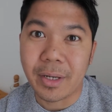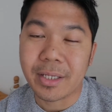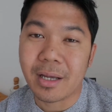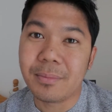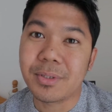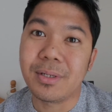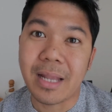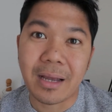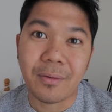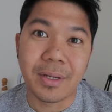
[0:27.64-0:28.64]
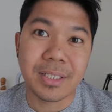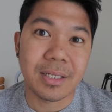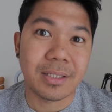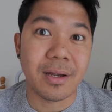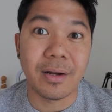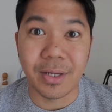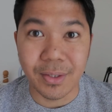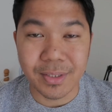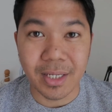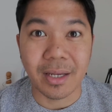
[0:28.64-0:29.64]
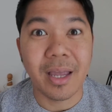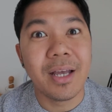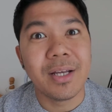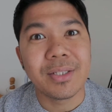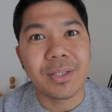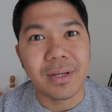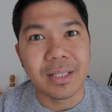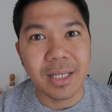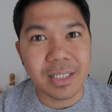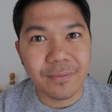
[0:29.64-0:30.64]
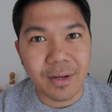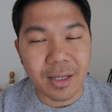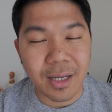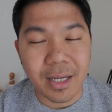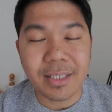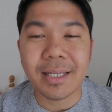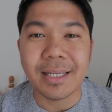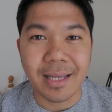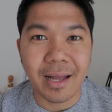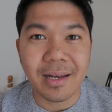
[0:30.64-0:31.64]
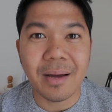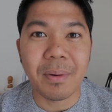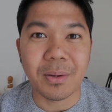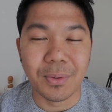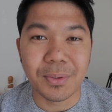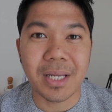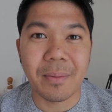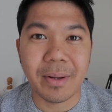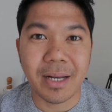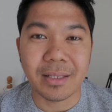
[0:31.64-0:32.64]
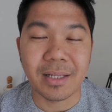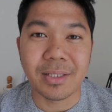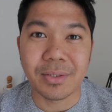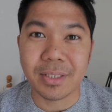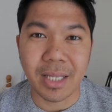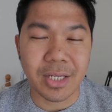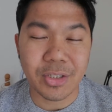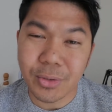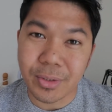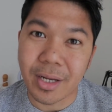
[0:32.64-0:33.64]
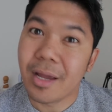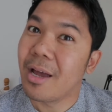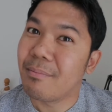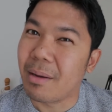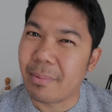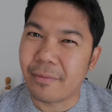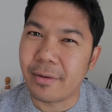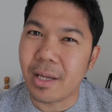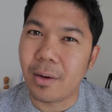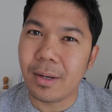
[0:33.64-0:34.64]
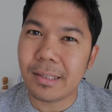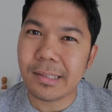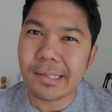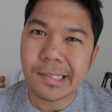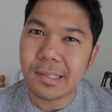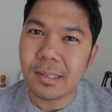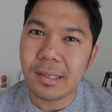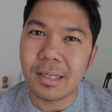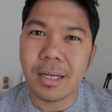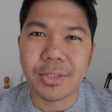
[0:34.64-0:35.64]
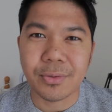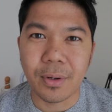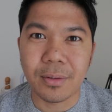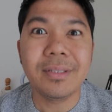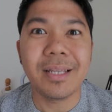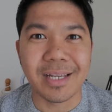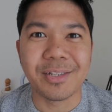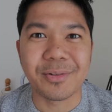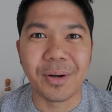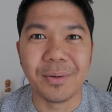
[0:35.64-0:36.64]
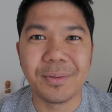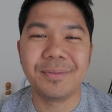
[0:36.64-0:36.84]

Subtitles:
when it comes to language that they are using. So in this vlog, guys, yan ang pag-uusapan natin. So stay tuned. But before that one, let's roll the intro.